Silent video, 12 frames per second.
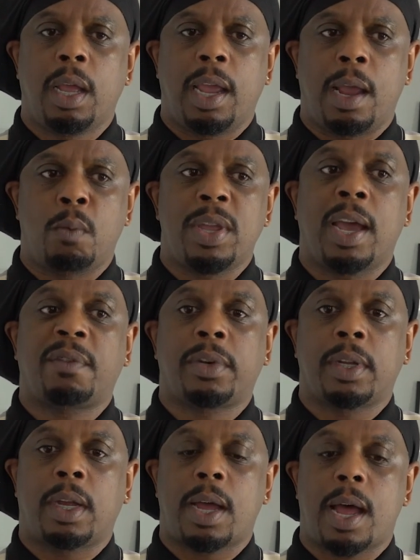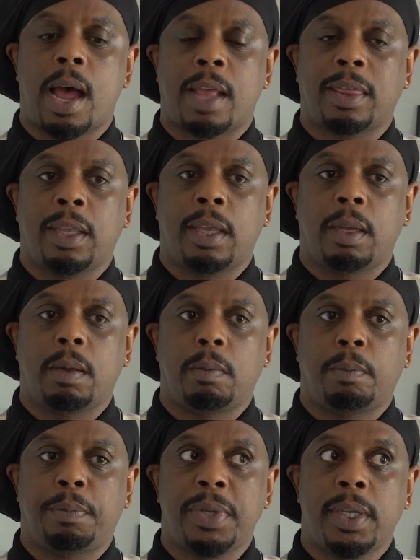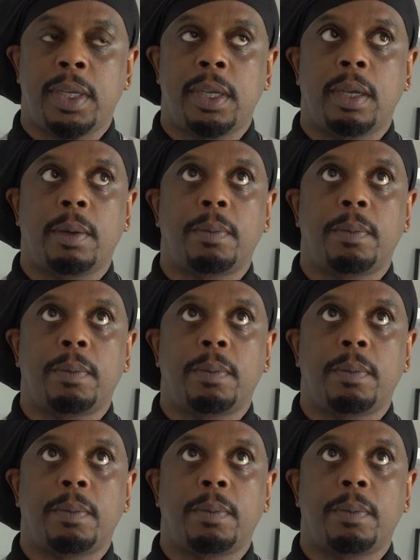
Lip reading: And we have to, I think, be